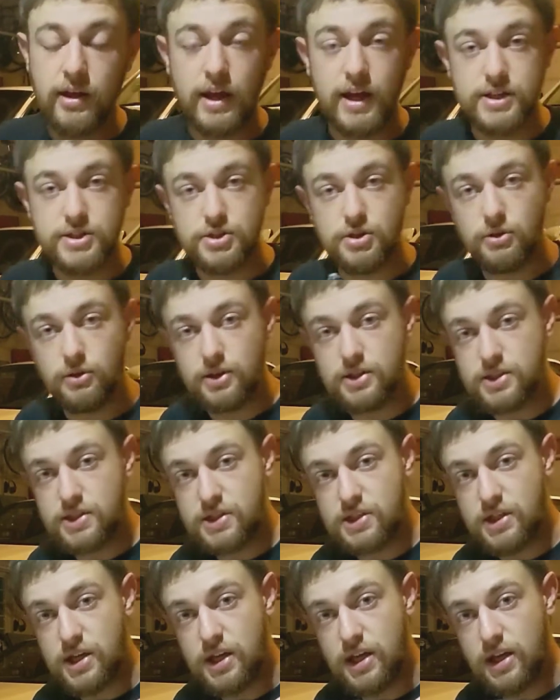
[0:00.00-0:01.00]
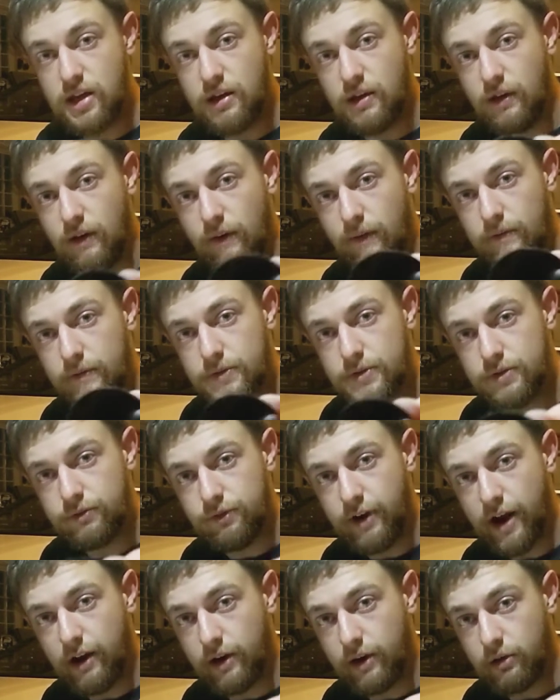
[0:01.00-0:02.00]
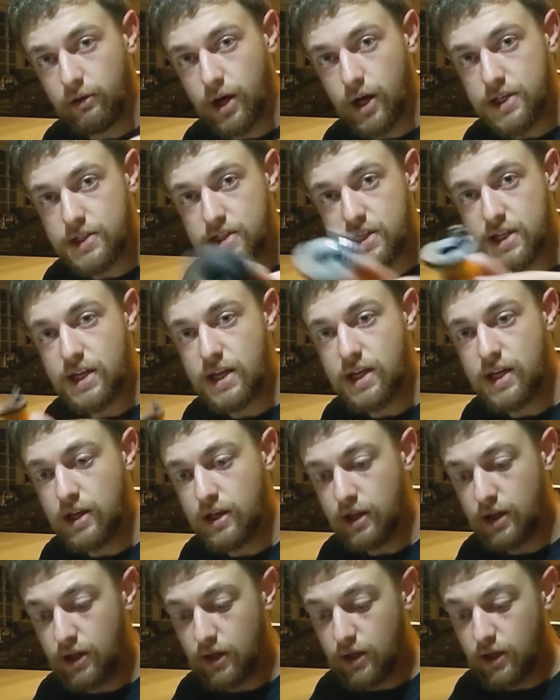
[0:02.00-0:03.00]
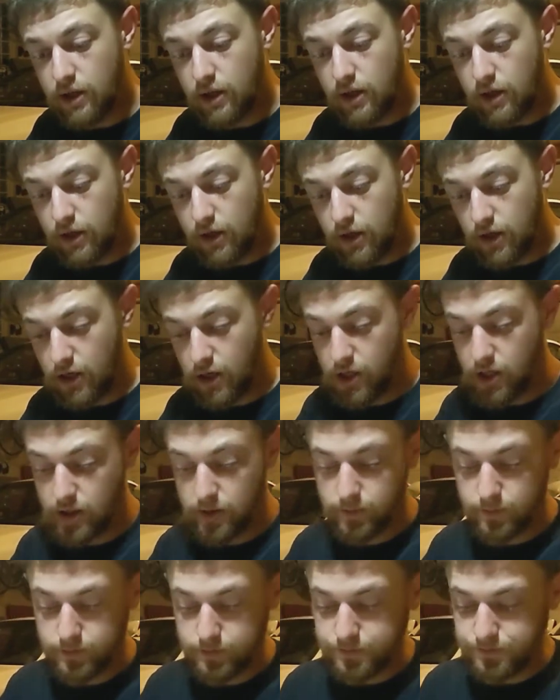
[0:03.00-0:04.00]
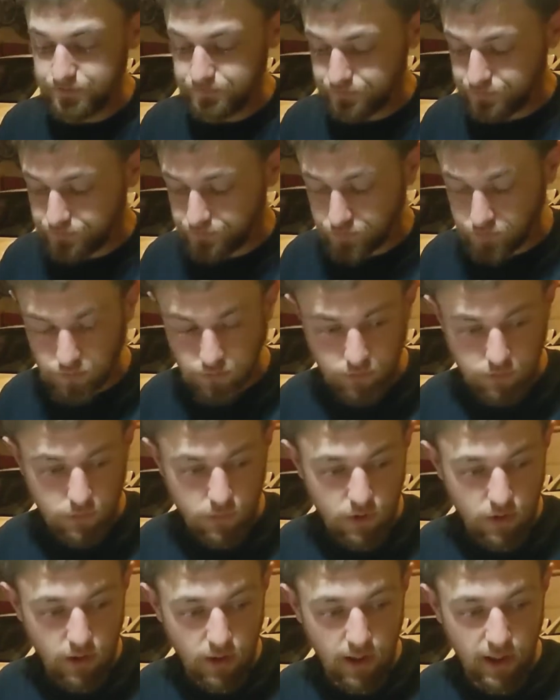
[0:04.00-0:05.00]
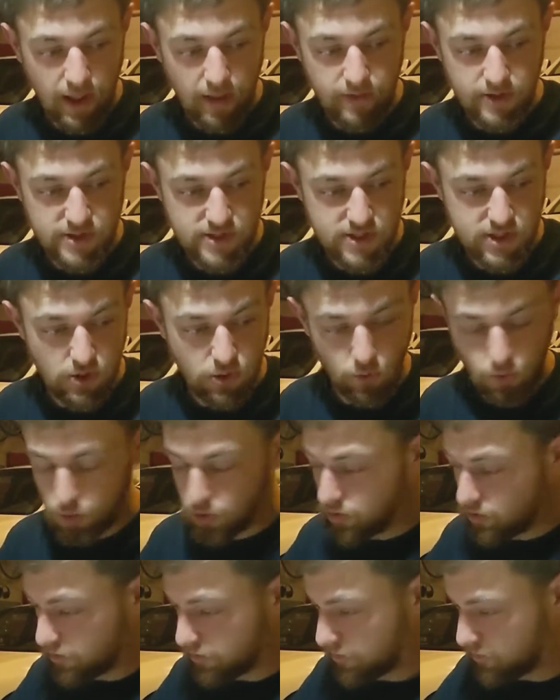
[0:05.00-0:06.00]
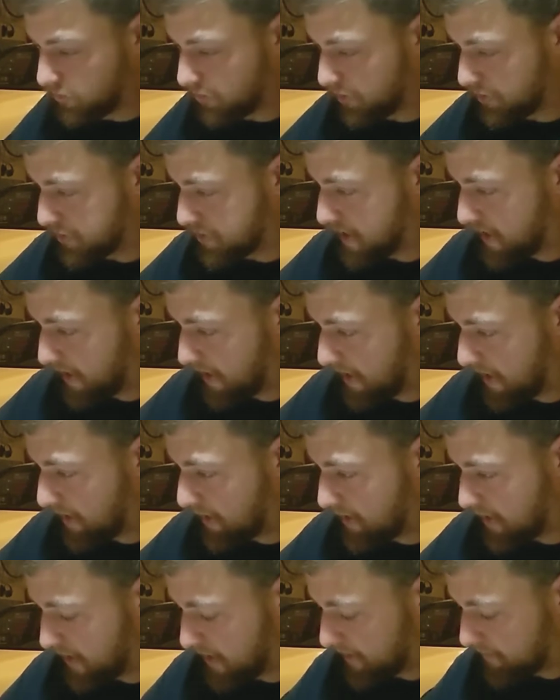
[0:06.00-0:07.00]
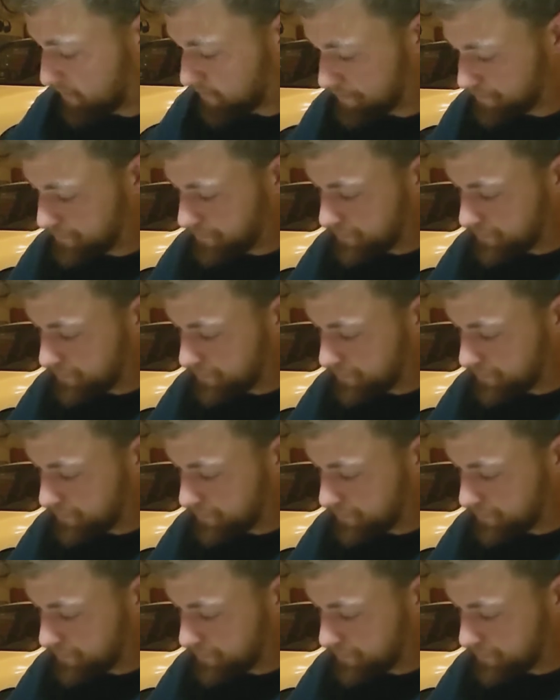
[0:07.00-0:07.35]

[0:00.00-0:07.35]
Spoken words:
As you can see, it's very rusty, and the steel wool will take care of that.